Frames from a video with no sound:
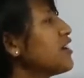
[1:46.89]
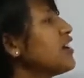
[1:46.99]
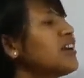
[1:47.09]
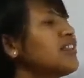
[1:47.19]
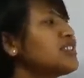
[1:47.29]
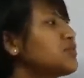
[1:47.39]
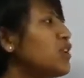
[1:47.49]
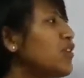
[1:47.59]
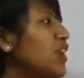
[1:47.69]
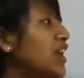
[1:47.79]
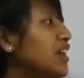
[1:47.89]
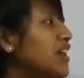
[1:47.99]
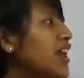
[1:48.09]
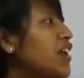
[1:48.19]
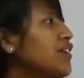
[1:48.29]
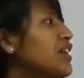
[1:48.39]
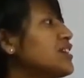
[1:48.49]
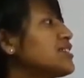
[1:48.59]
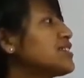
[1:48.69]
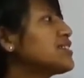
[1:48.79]
okay, the speed of light in air
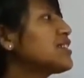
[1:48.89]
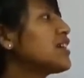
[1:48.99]
is